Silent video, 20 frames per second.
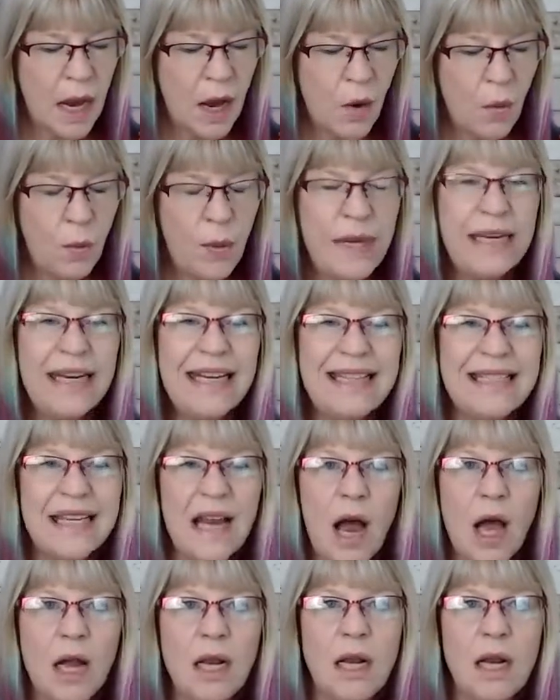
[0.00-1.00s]
We need to
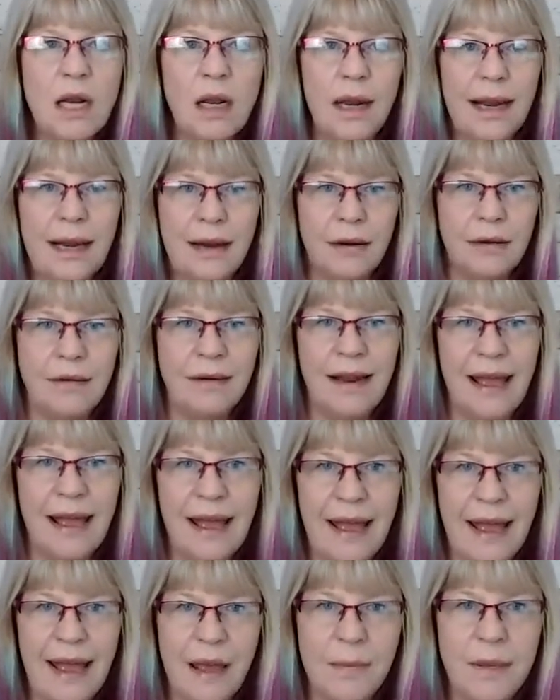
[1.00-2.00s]
unlearn that
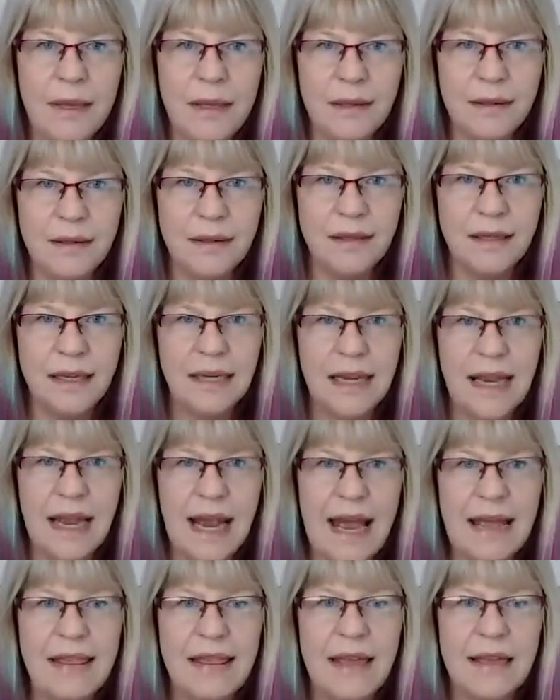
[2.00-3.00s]
habit,
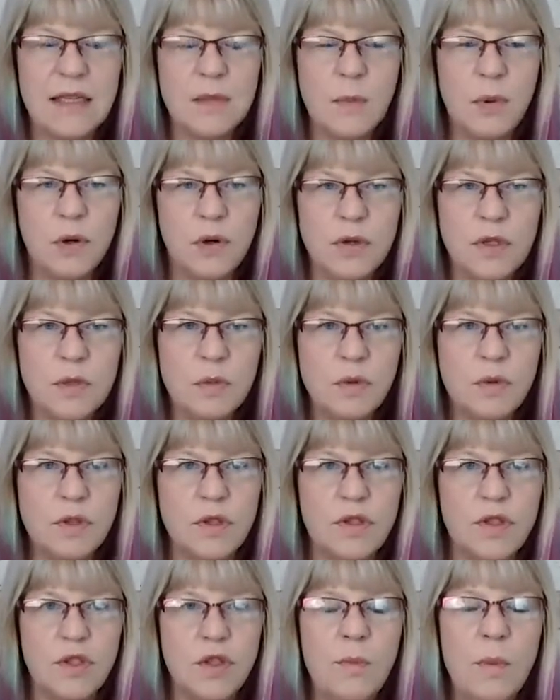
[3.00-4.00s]
and that's possible to
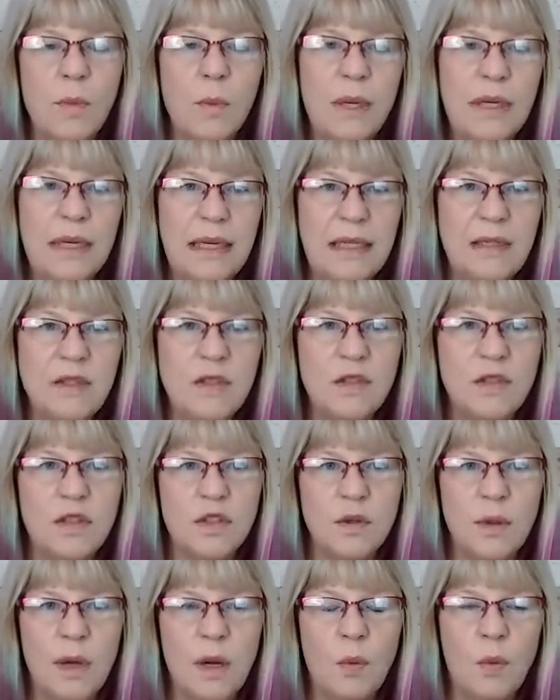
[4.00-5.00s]
do, but we need to
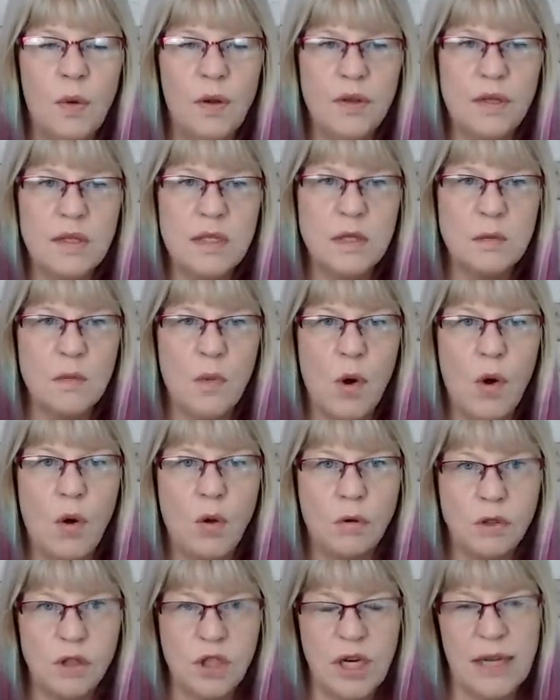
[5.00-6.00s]
do it with
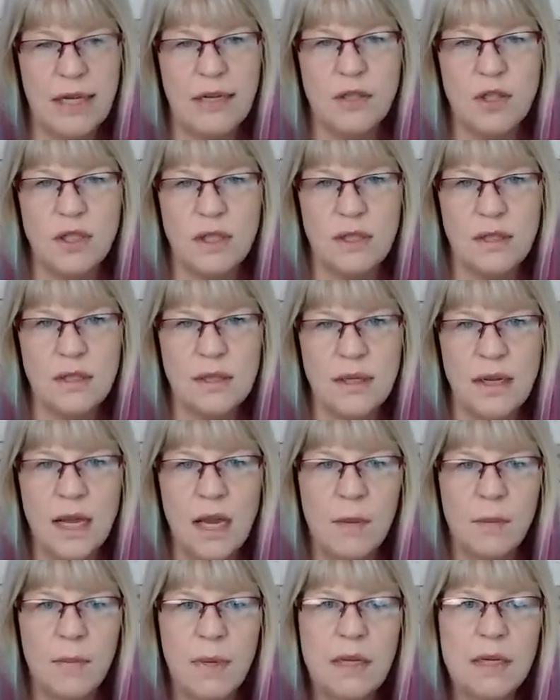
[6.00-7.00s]
small changes,
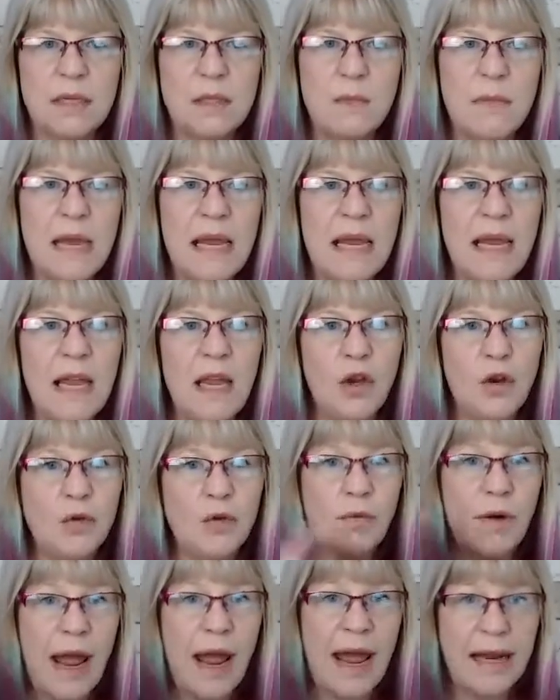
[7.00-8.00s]
because making
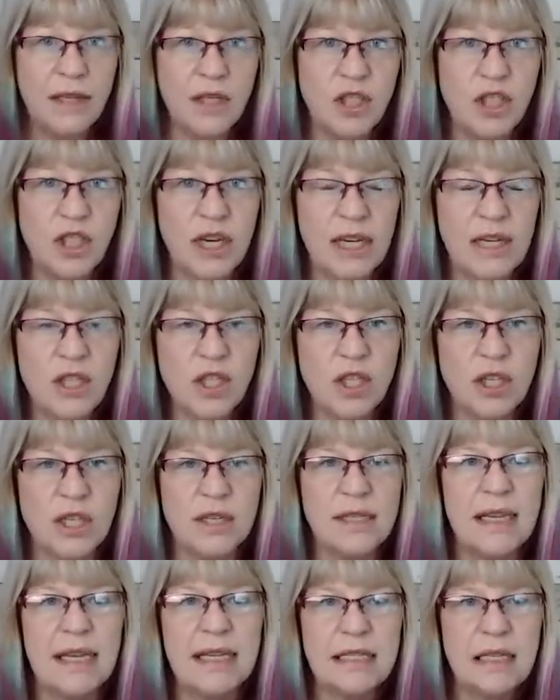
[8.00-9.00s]
grand
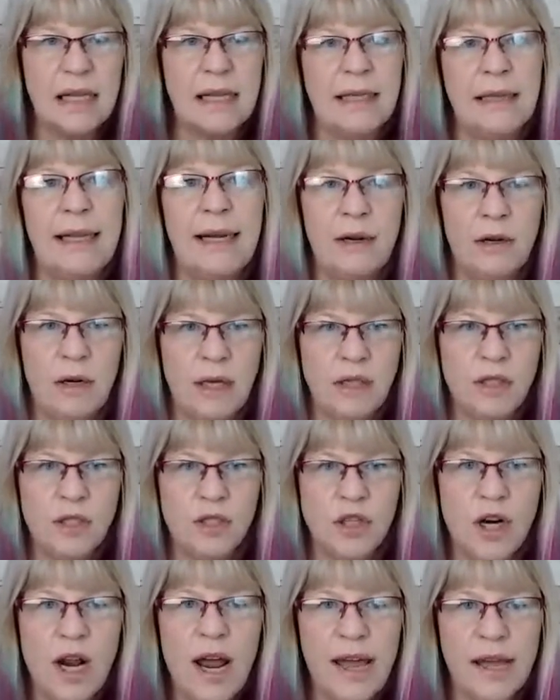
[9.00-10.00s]
changes is like learning to
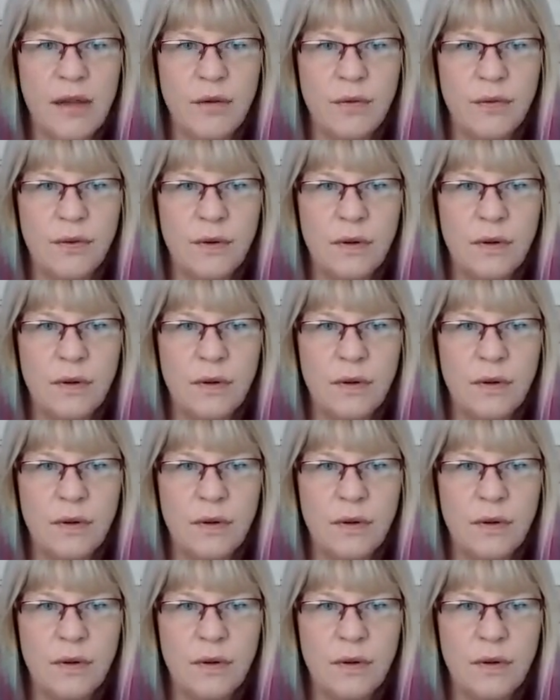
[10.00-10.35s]
drive.